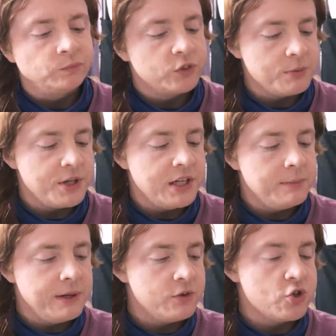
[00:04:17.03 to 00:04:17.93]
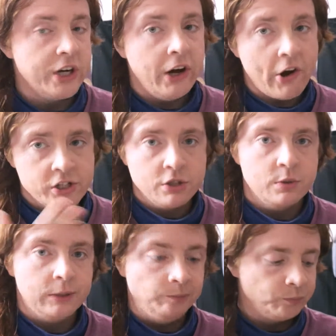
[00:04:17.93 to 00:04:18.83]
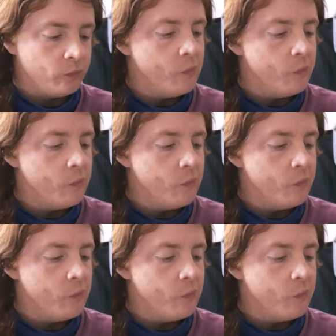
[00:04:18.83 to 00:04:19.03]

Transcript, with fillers: You might need a bit of a drink to um,